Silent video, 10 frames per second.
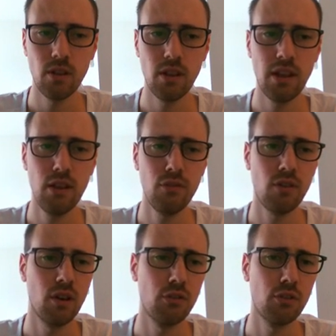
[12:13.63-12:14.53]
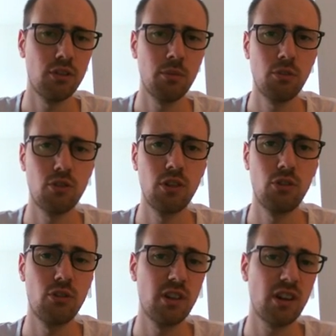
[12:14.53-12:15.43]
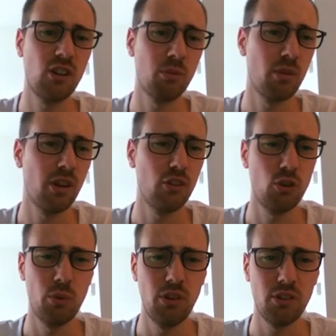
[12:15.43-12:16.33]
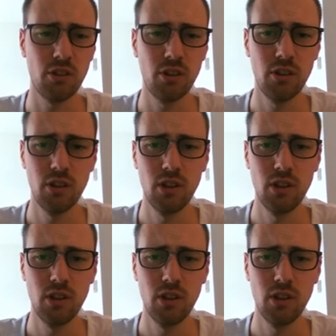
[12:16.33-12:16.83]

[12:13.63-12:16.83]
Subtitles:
a5, so Sipke is trying to create counterplay on the queen side,